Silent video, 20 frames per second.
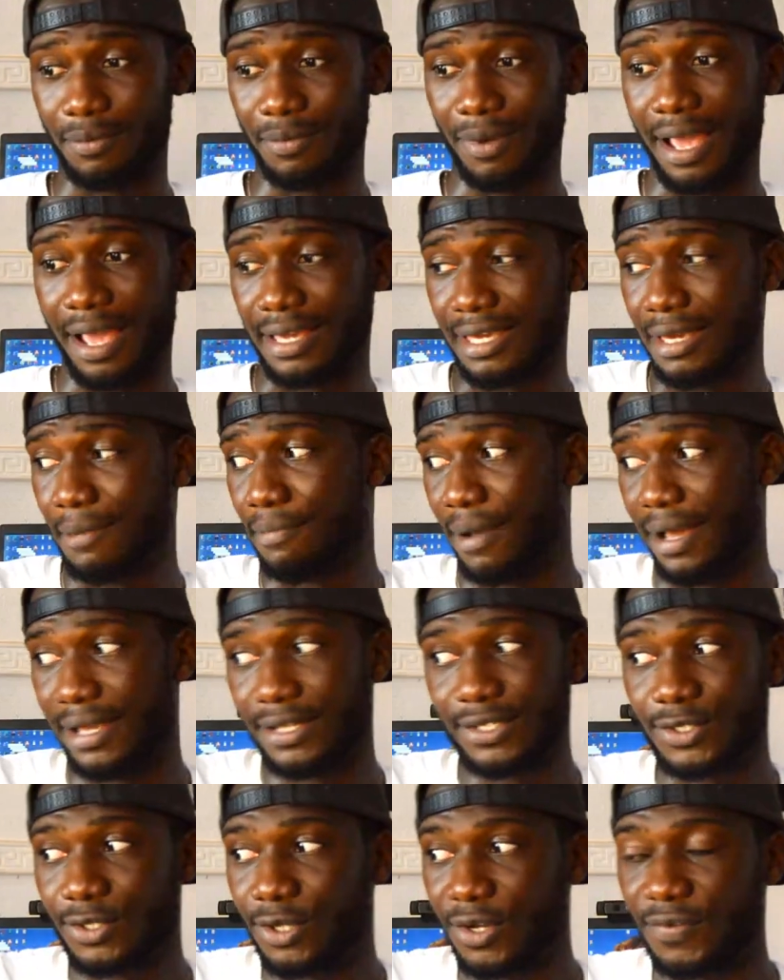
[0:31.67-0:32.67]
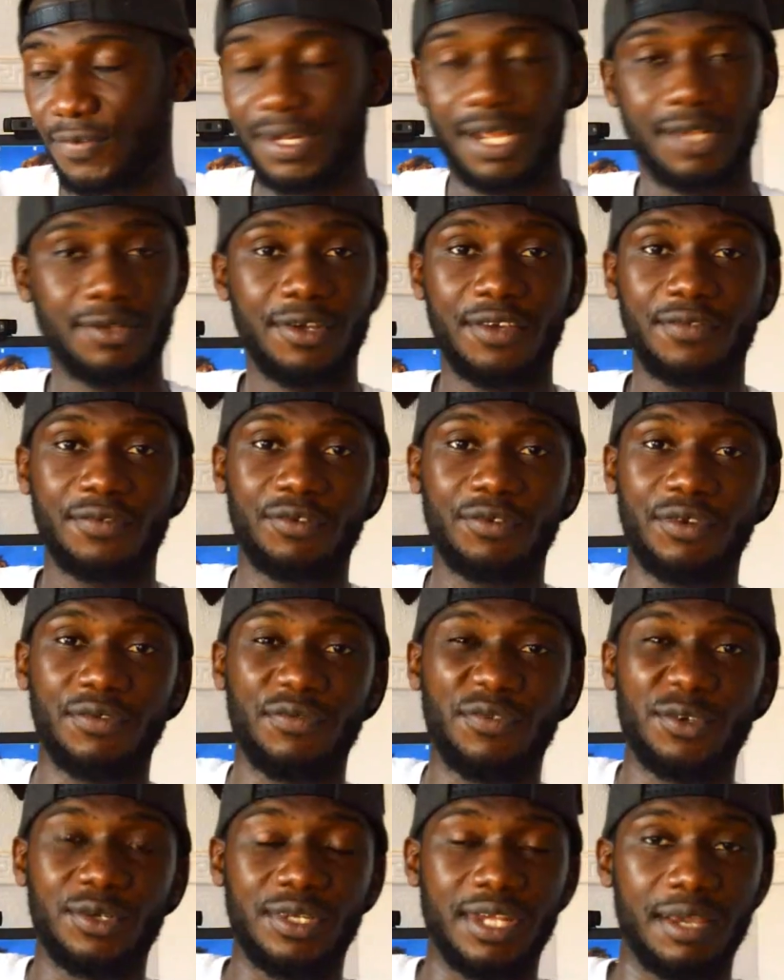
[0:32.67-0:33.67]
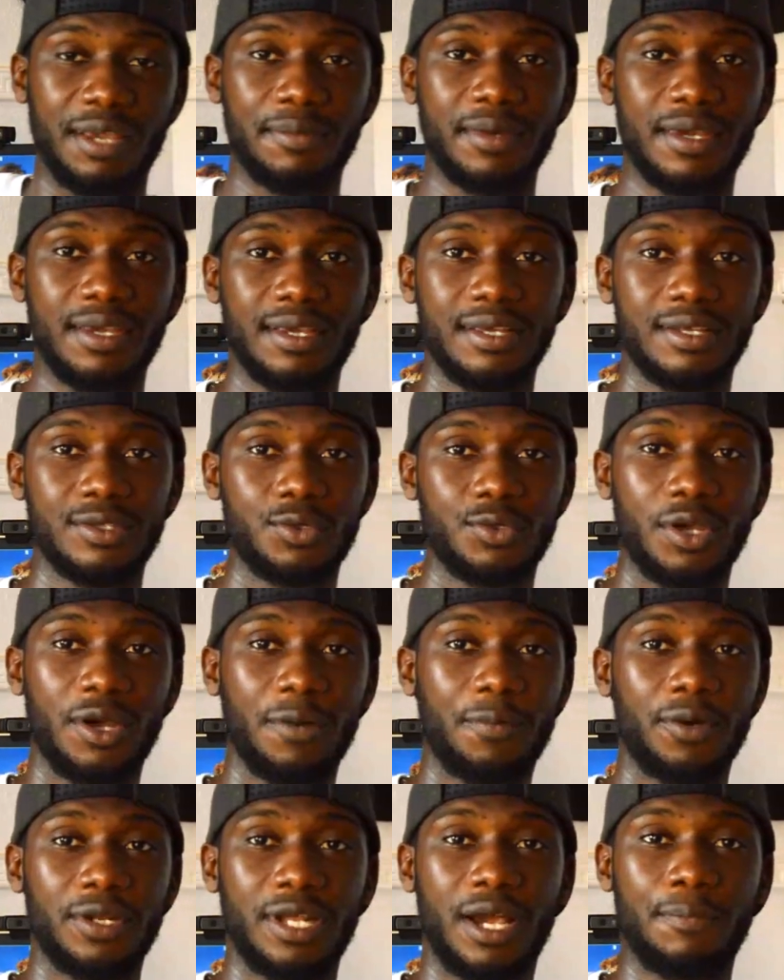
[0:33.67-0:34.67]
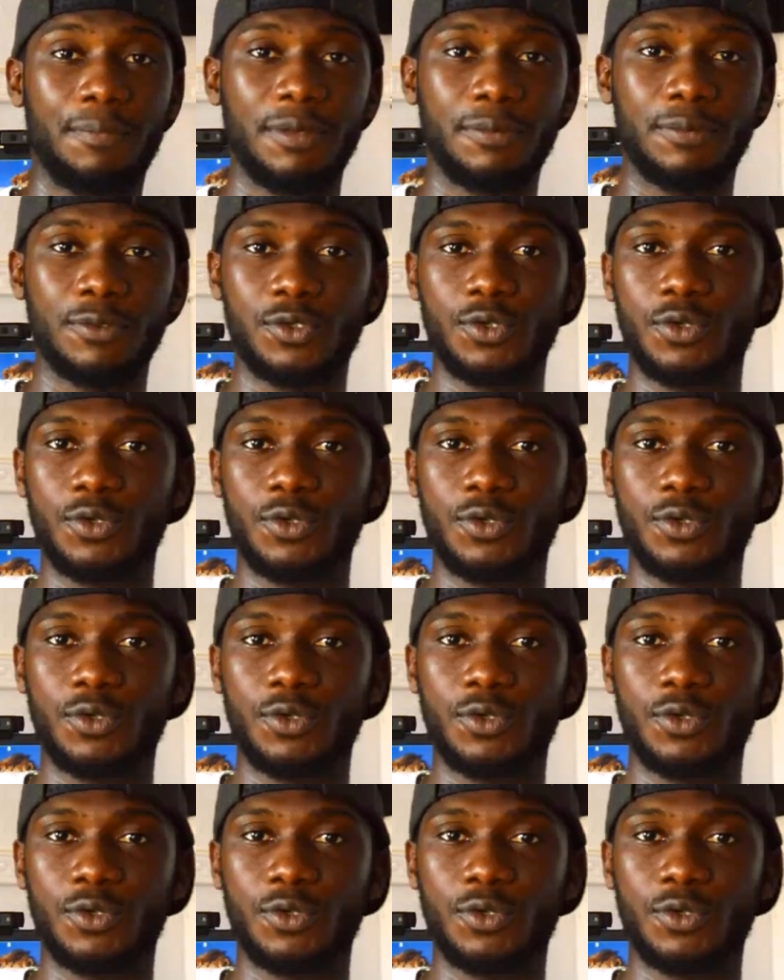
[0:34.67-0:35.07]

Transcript: But I keep buying stuff and I don't even review them to help other people.